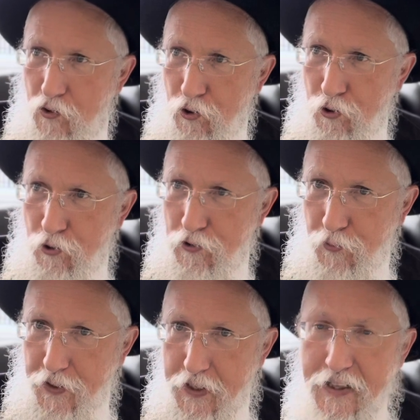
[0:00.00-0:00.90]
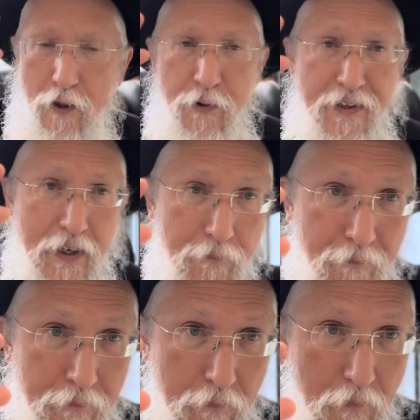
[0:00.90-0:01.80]
two, three. And the reason,
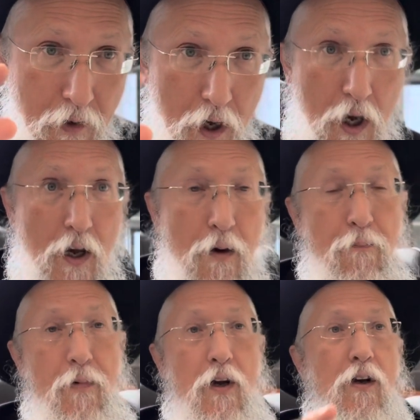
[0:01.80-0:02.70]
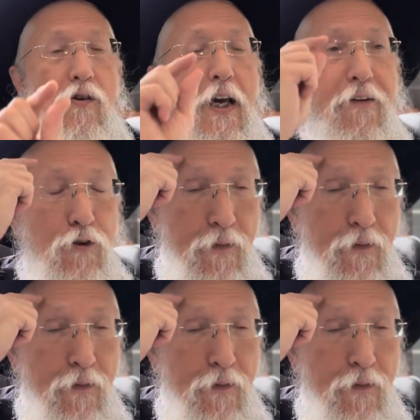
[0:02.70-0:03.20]
you have to